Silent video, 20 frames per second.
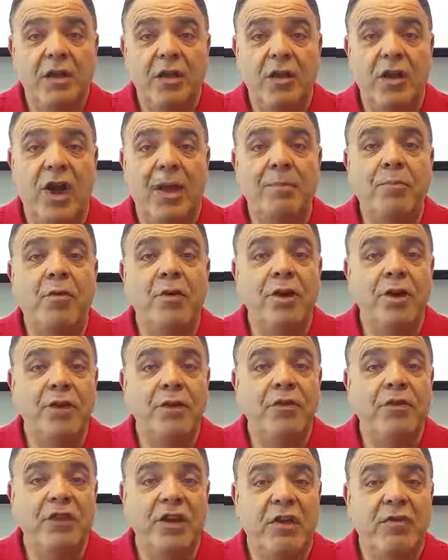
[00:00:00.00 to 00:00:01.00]
you're not putting
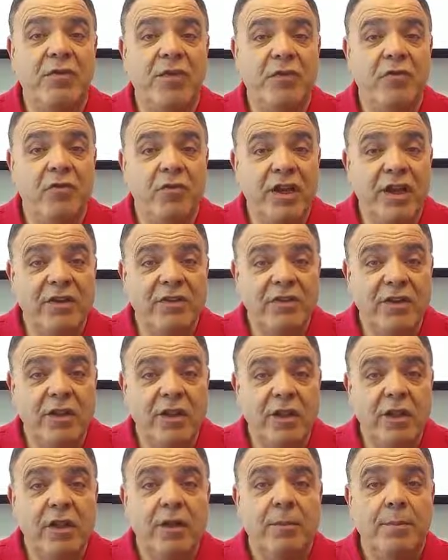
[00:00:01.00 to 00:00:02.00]
yourself at risk
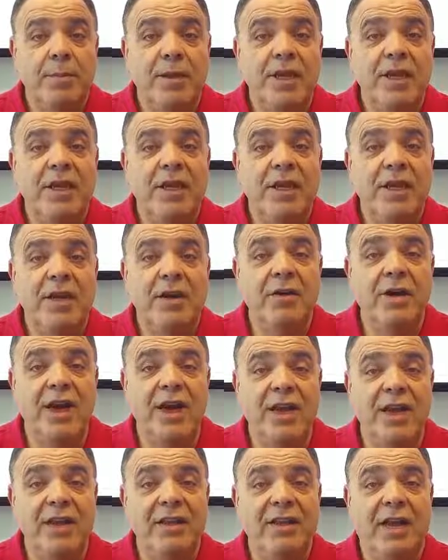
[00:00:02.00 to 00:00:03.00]
being near
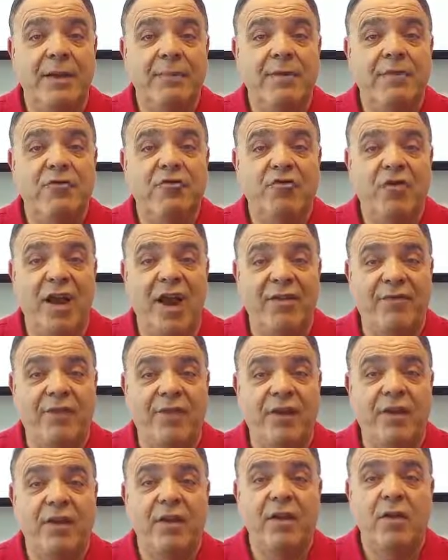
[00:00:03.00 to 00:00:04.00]
any type of
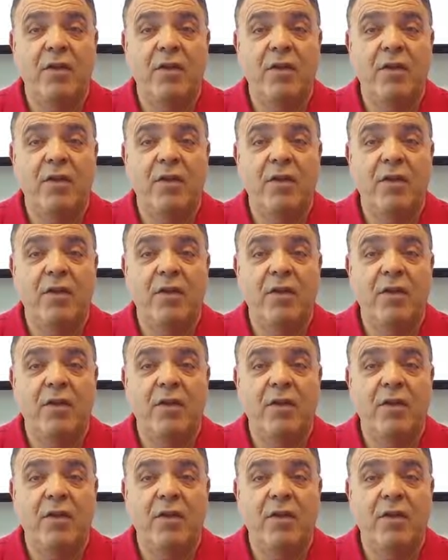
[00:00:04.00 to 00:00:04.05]
traffic,